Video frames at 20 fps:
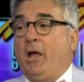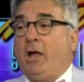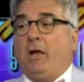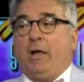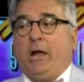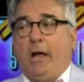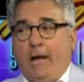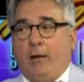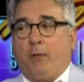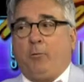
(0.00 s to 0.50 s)

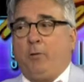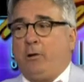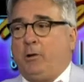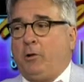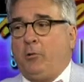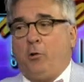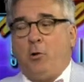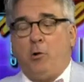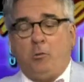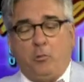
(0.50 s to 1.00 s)
catering to
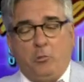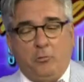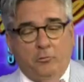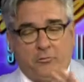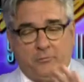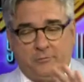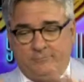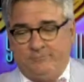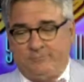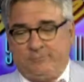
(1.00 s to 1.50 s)
locals,
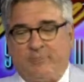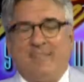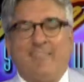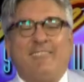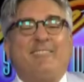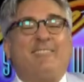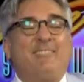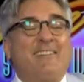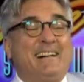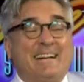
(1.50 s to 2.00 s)

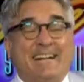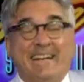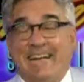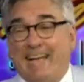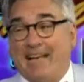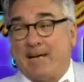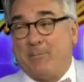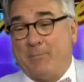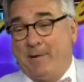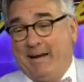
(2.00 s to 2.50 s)
forget
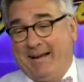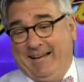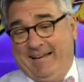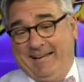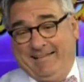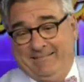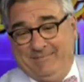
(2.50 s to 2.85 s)
about it.